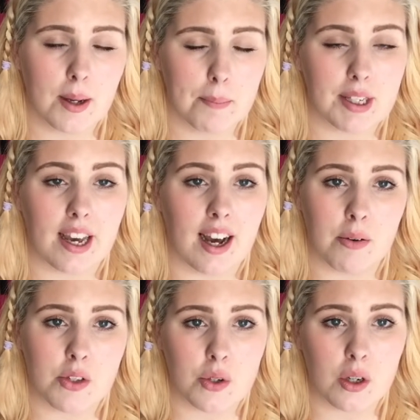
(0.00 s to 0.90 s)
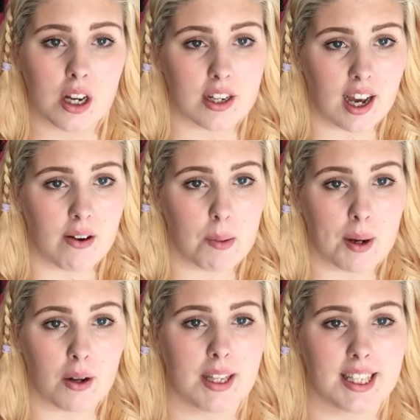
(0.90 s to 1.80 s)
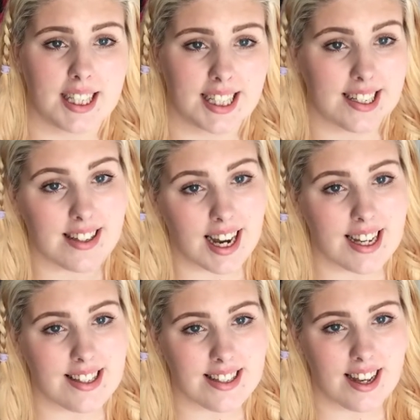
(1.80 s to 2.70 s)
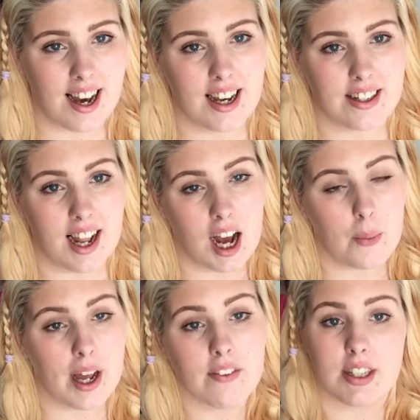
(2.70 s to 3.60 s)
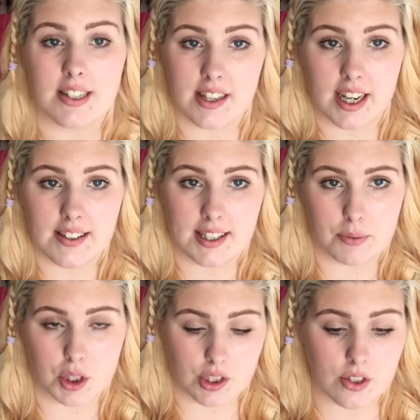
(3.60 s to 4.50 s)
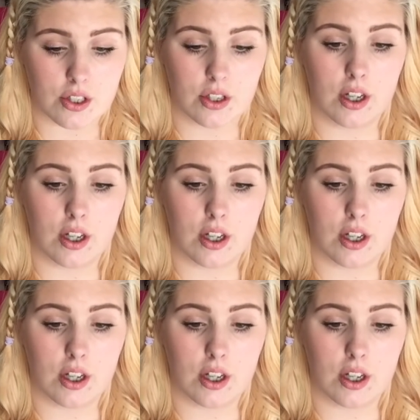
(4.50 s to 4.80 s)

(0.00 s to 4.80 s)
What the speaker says: But yeah, I will talk now about the anxiety side and how I have anxiety, which is